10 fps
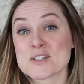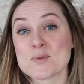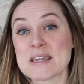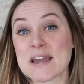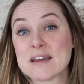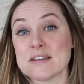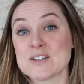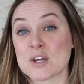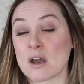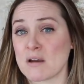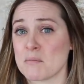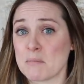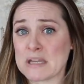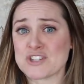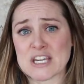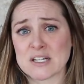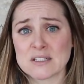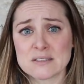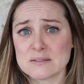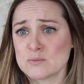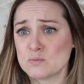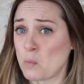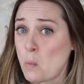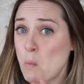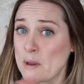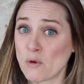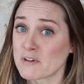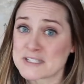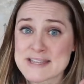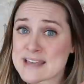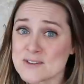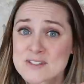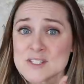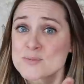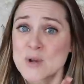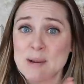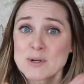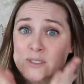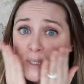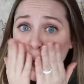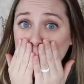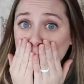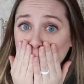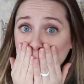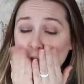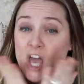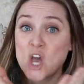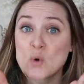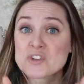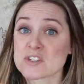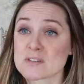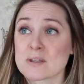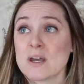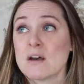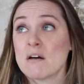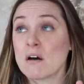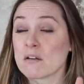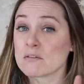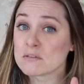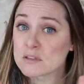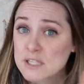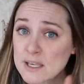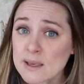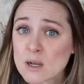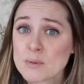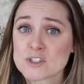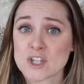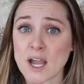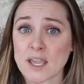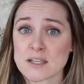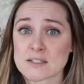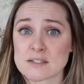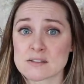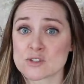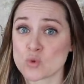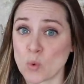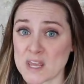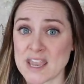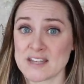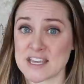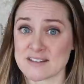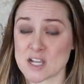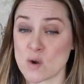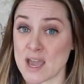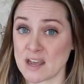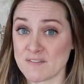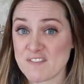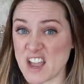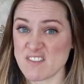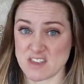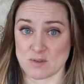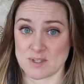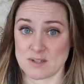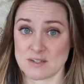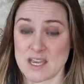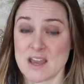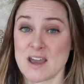this weekend, um, my channel went over 10,000 subscribers, which is a little bit shocking since 28 days ago I had 5,000